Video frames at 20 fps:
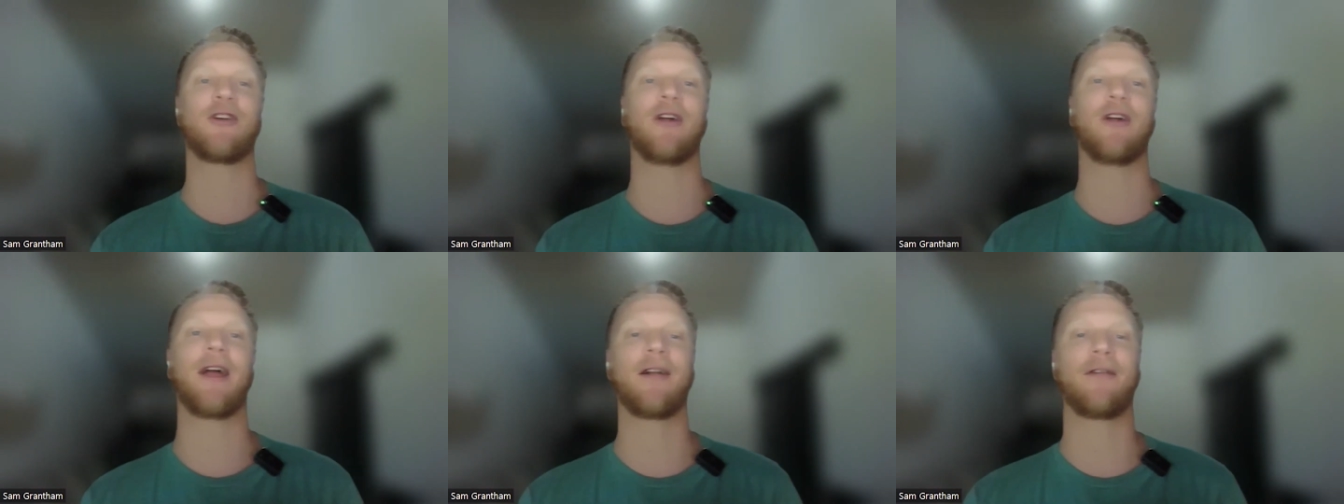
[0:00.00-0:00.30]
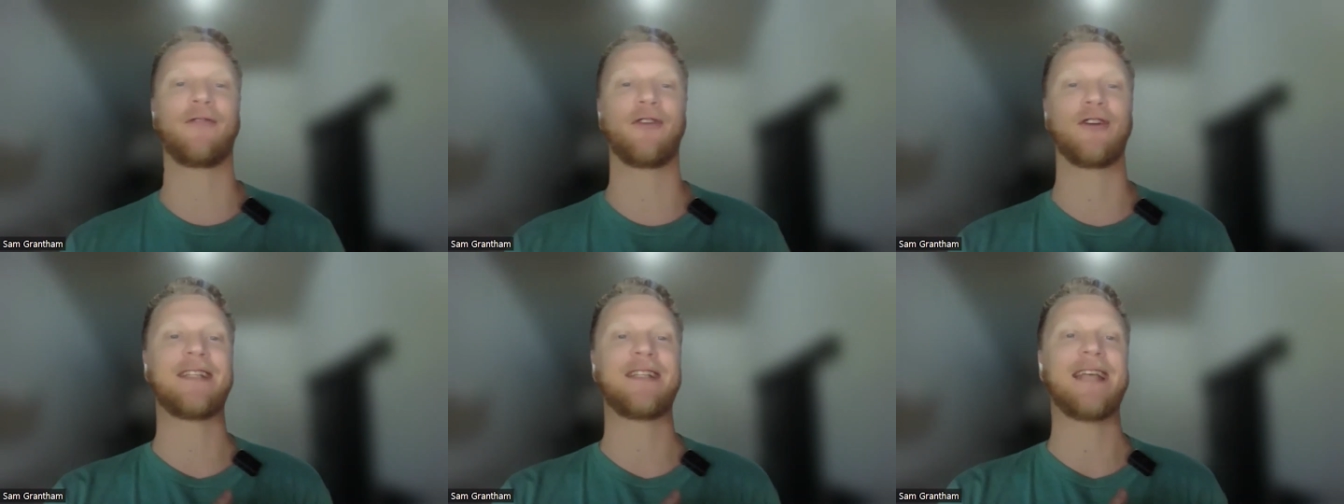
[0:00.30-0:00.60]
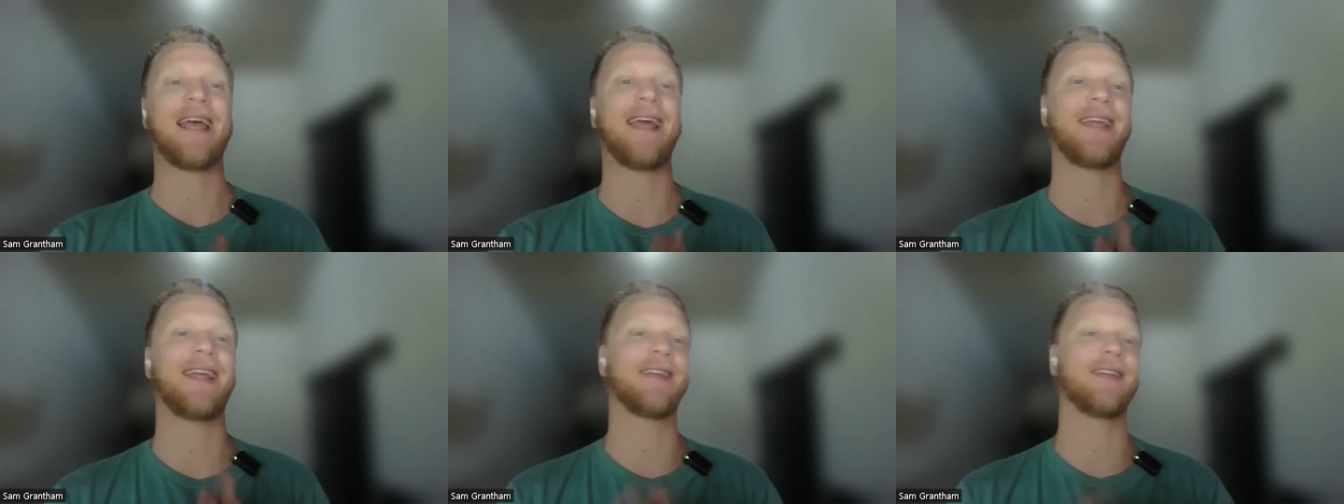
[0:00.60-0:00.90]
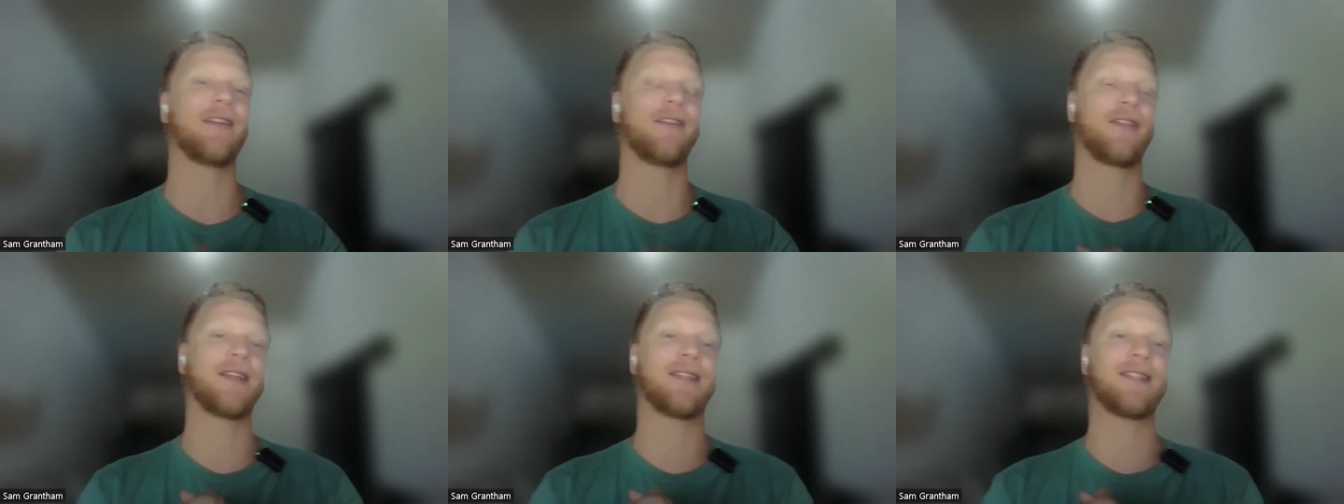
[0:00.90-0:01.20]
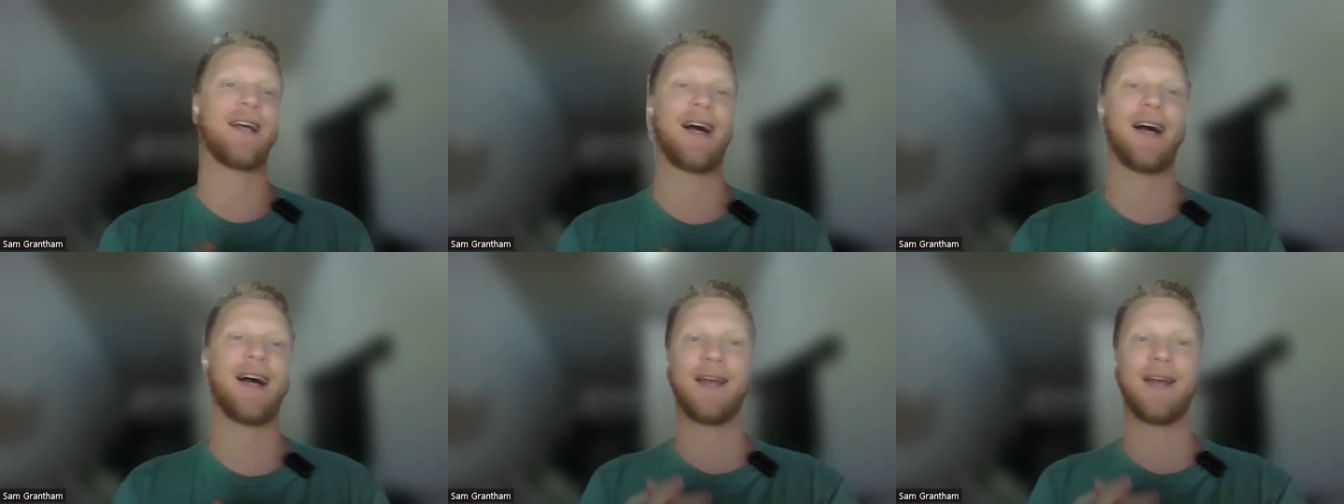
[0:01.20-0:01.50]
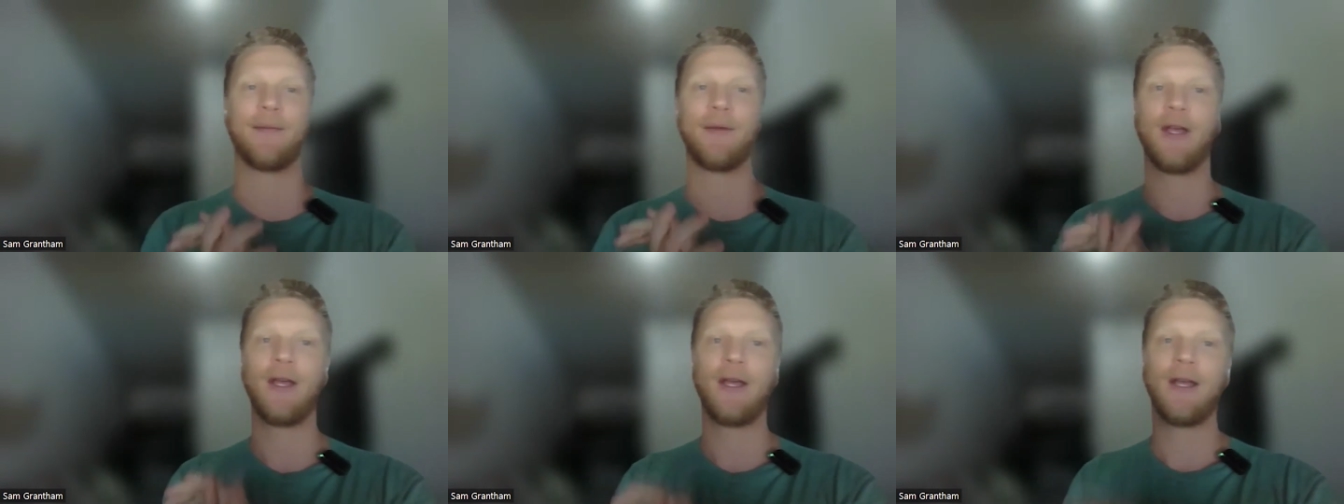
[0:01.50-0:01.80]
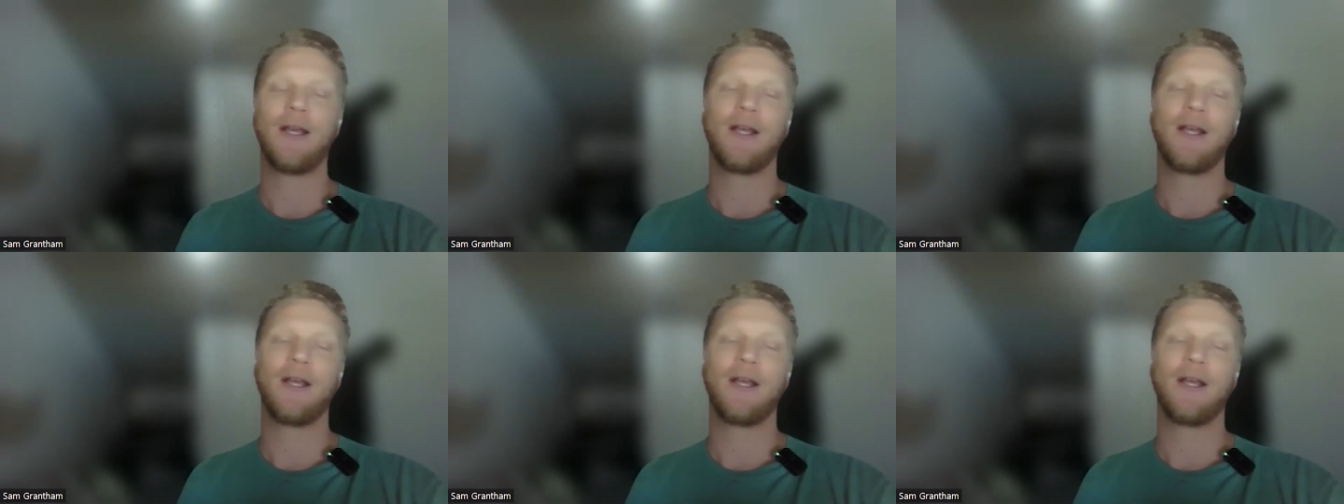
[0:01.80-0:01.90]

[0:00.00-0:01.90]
Greger for taking the time.